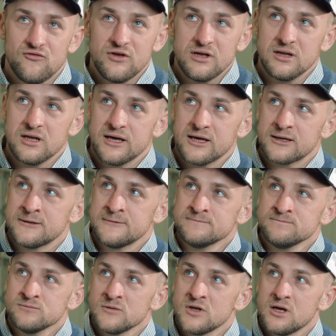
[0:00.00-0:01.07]
feel like
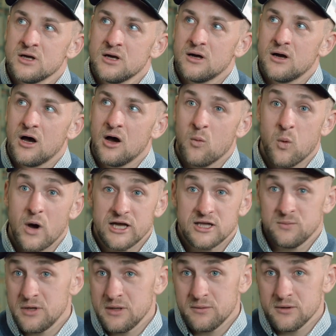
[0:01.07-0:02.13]
uh,
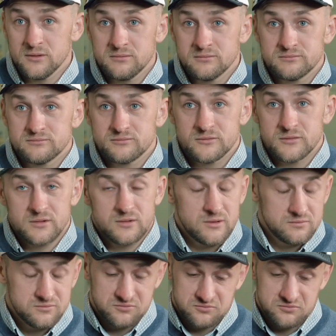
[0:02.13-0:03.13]
white people uh,